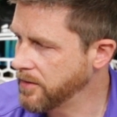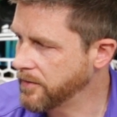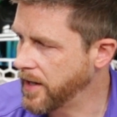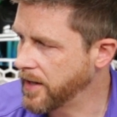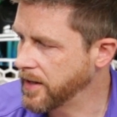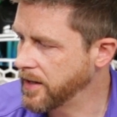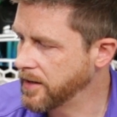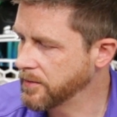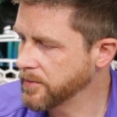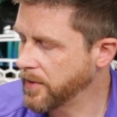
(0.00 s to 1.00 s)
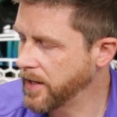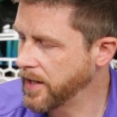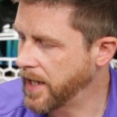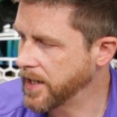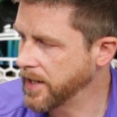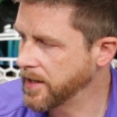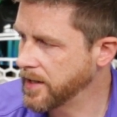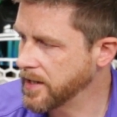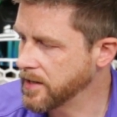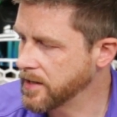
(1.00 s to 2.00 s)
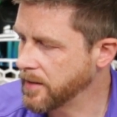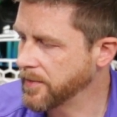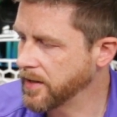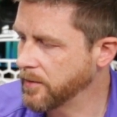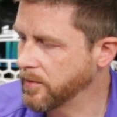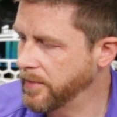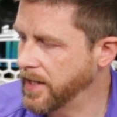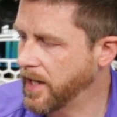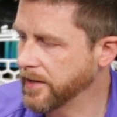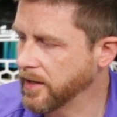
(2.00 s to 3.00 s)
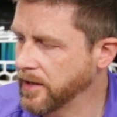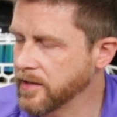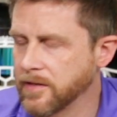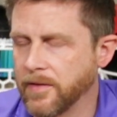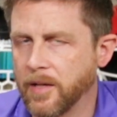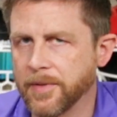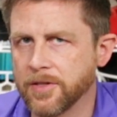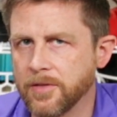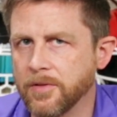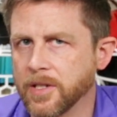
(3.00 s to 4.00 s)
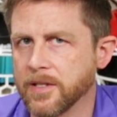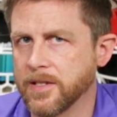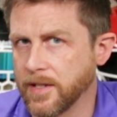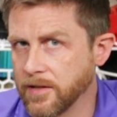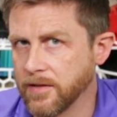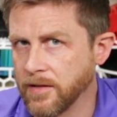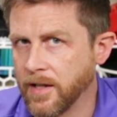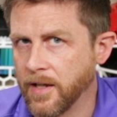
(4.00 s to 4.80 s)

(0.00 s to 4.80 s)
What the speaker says: or if I had a kid that was playing, I think that this is something that would be on the list of helmets to consider.